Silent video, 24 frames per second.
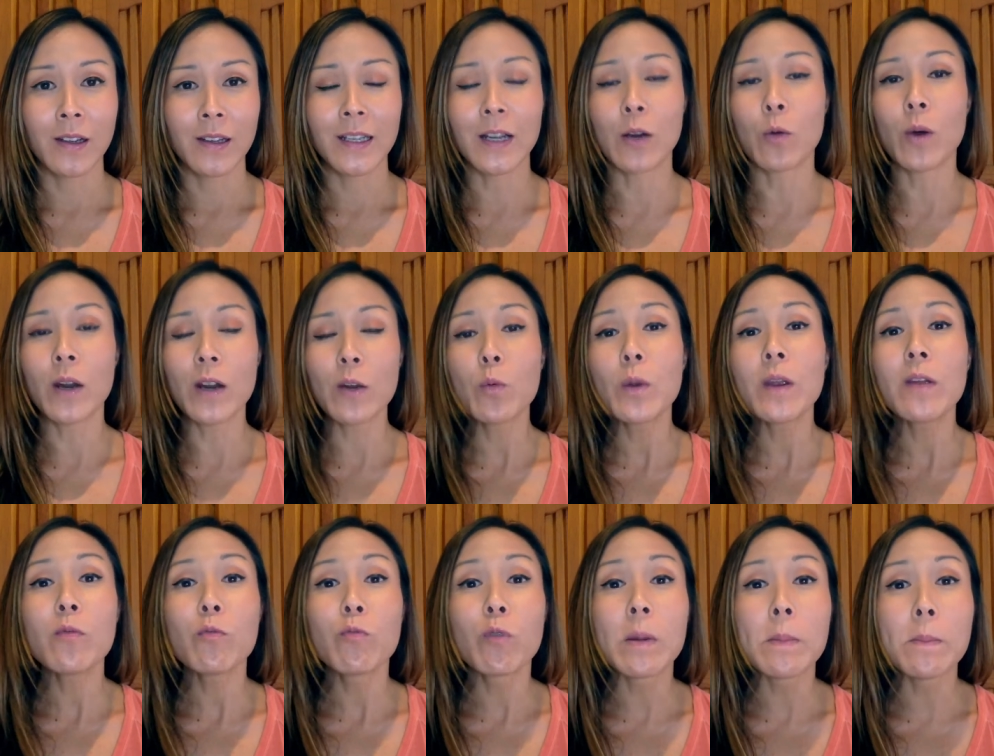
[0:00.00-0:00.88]
Now, what if
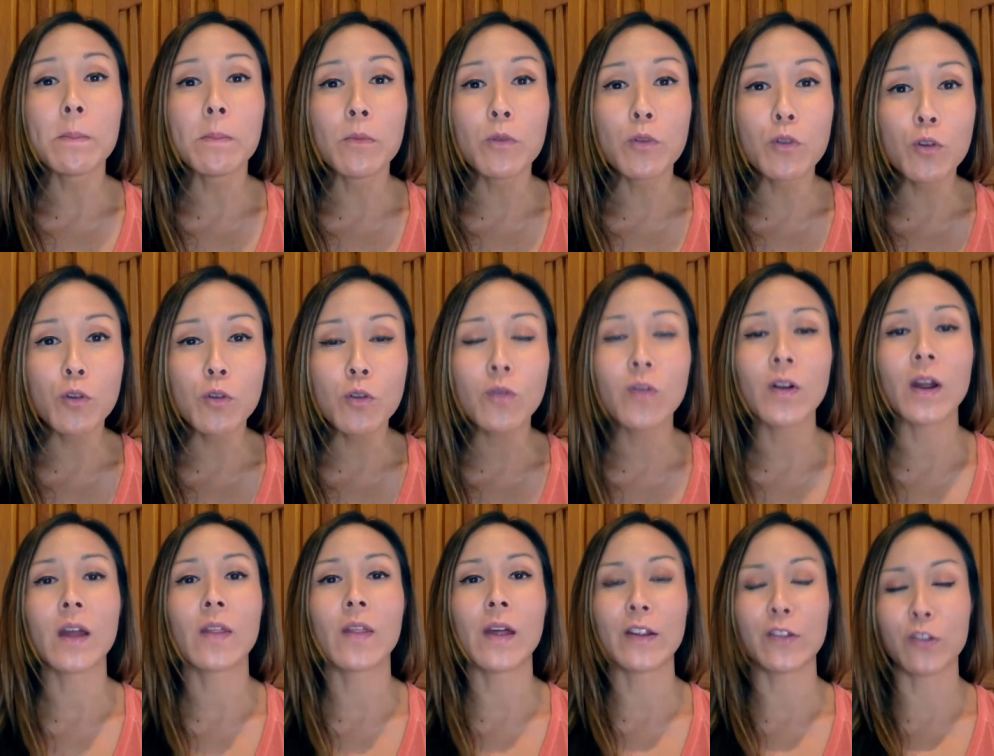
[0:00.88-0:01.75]
we remove
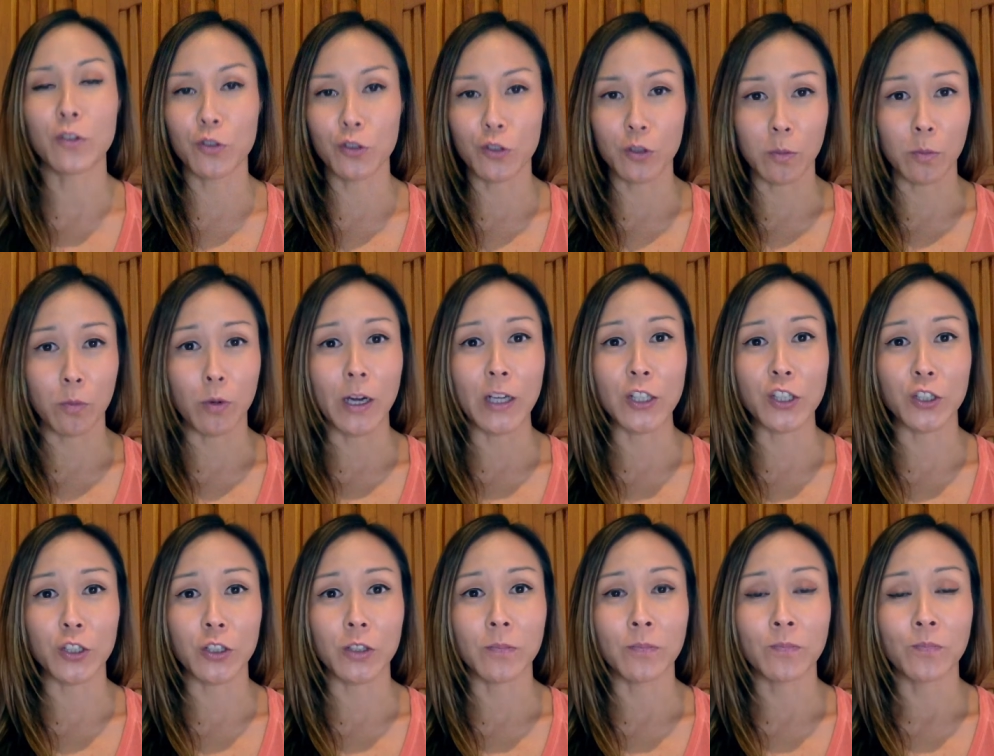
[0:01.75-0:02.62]
that social
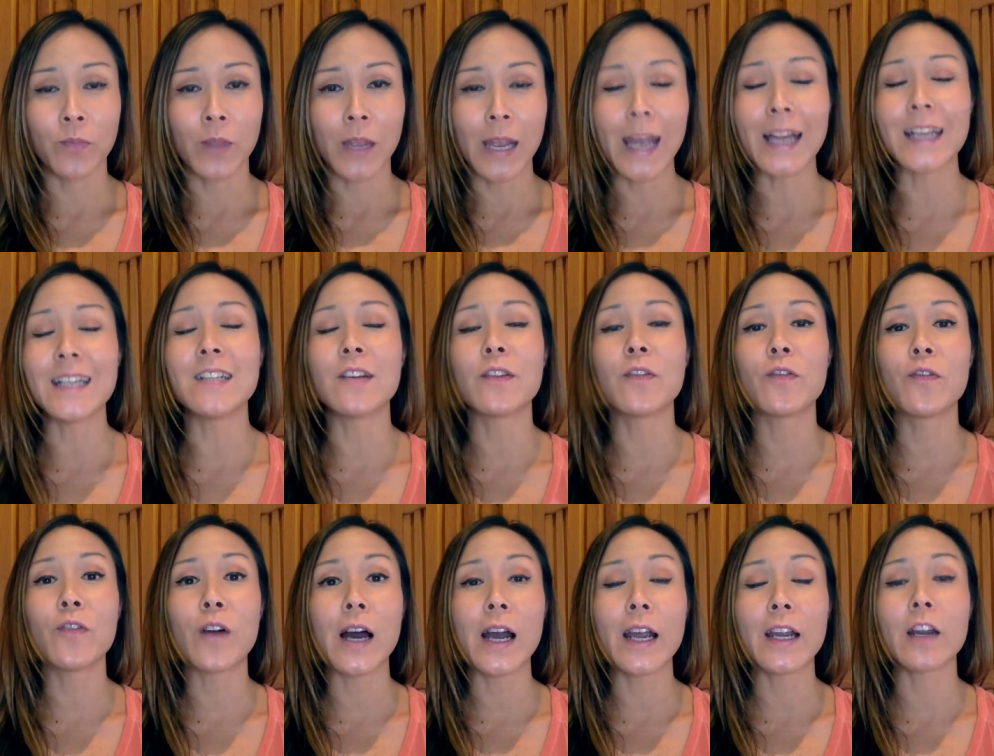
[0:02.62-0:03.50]
pressure and
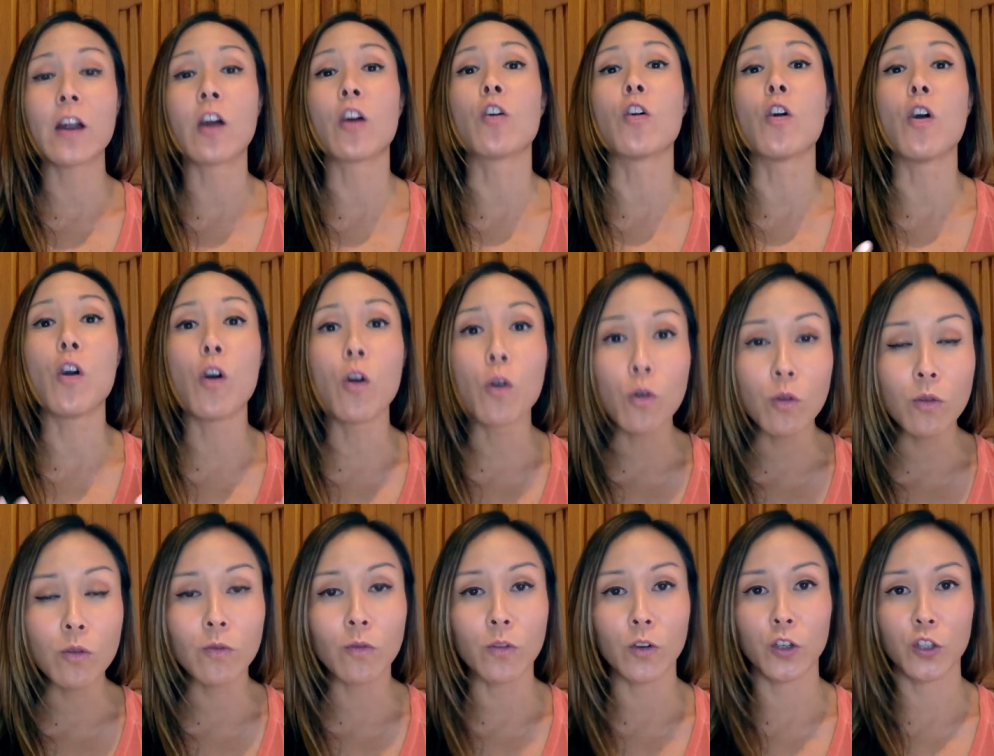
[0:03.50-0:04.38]
define our
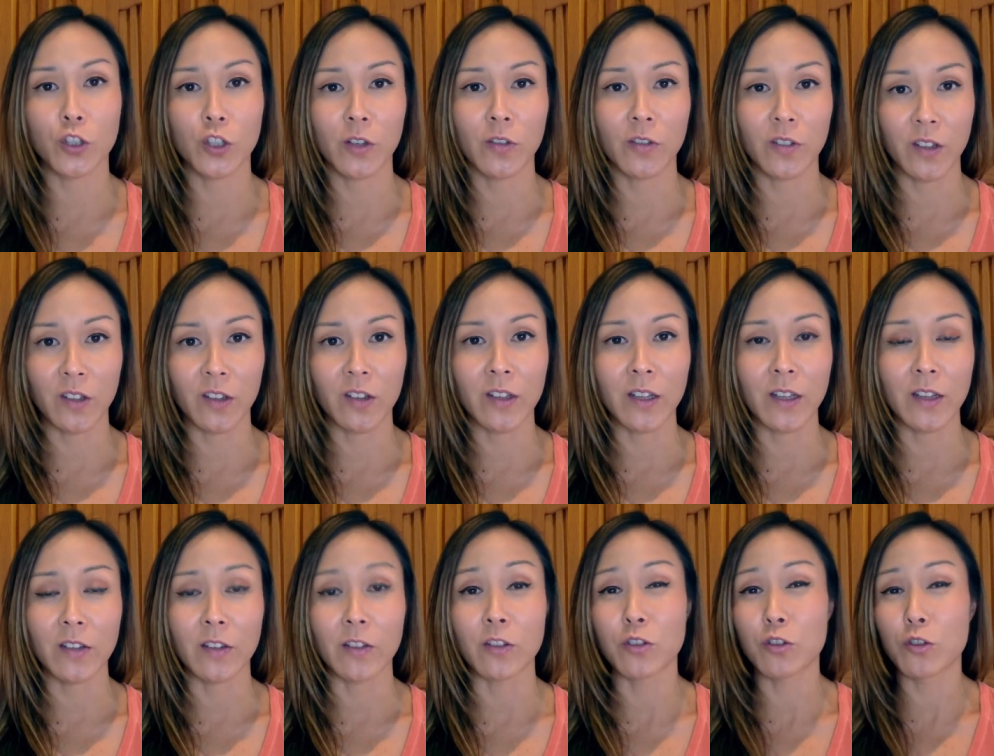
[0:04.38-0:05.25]
own version of
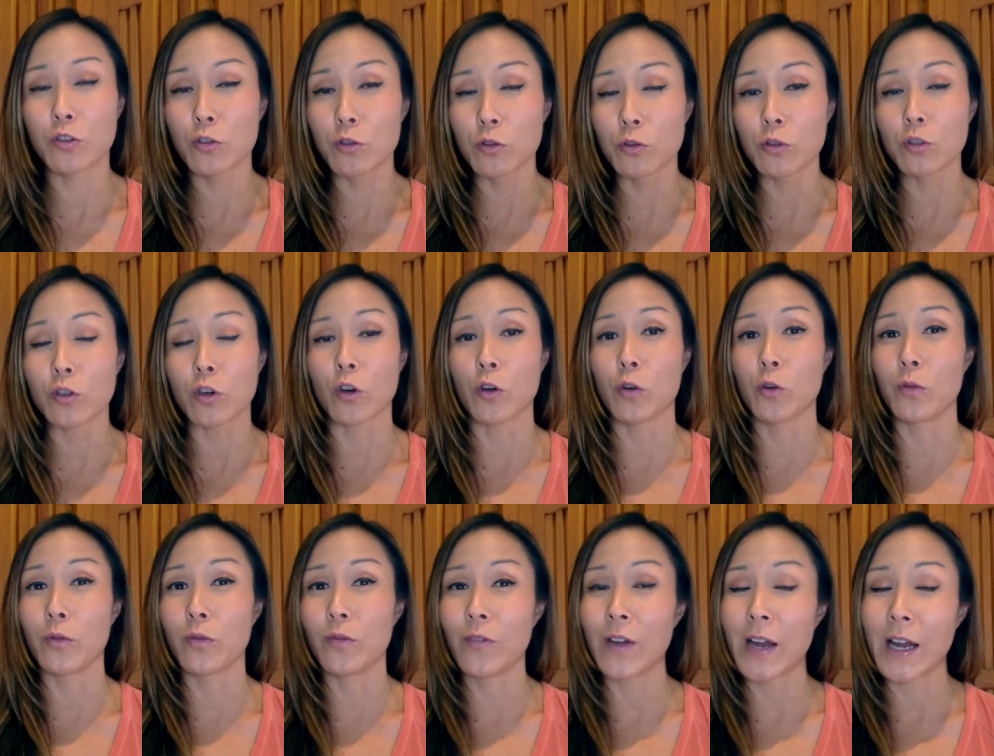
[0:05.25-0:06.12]
success that's true to our
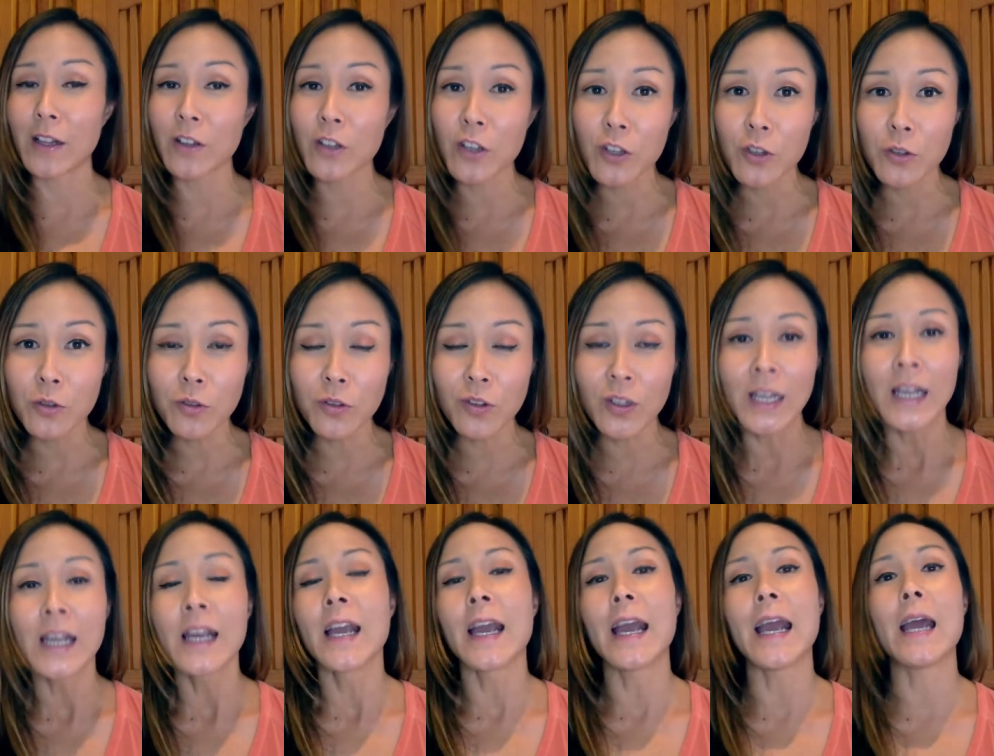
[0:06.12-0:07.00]
own values
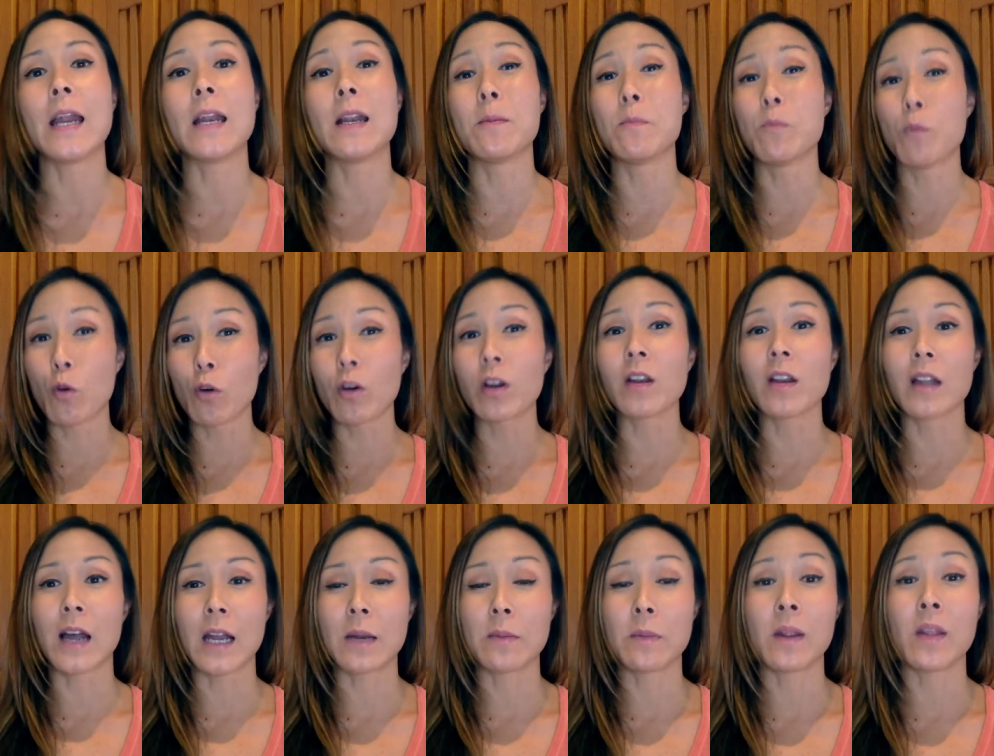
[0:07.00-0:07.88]
and in more
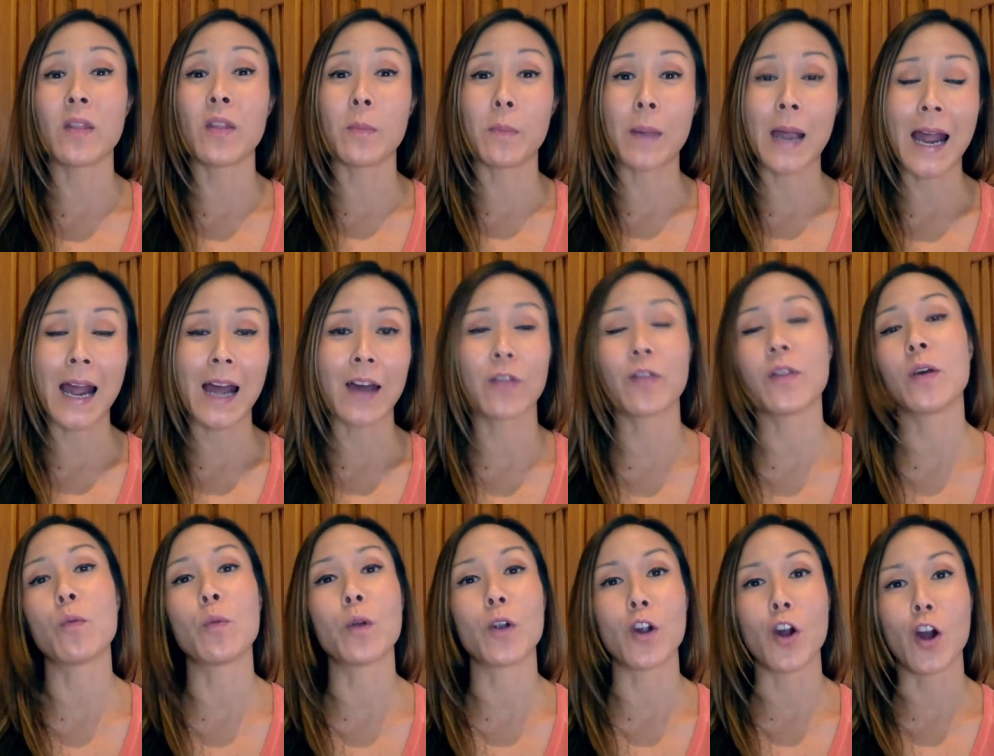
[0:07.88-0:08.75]
alignment in the path
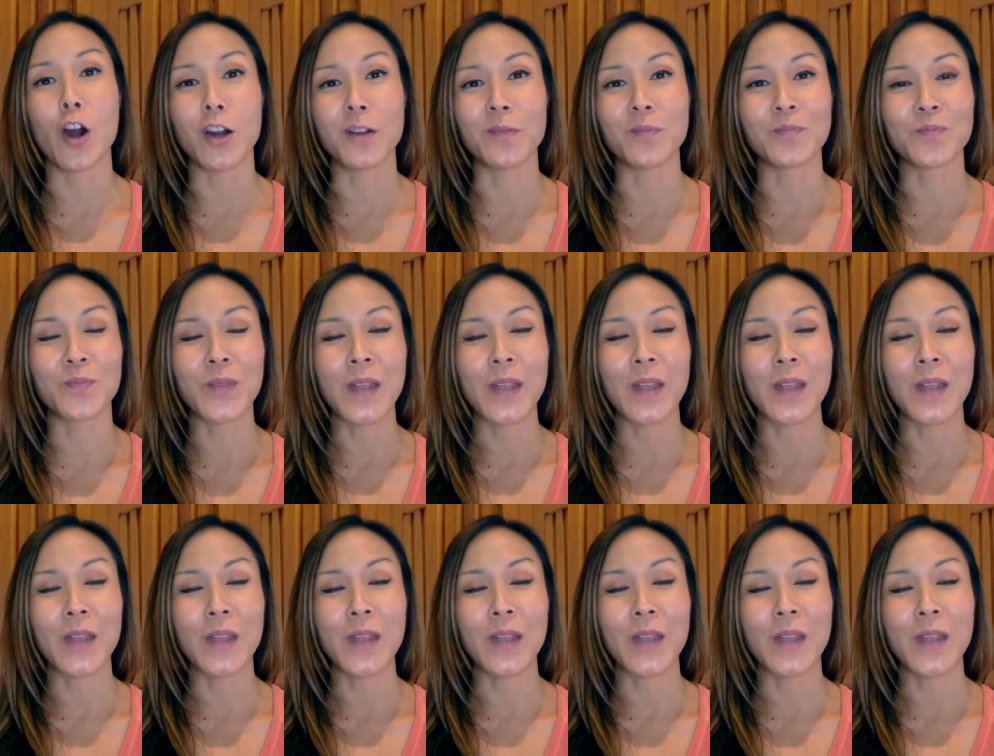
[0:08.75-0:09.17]
that we're on?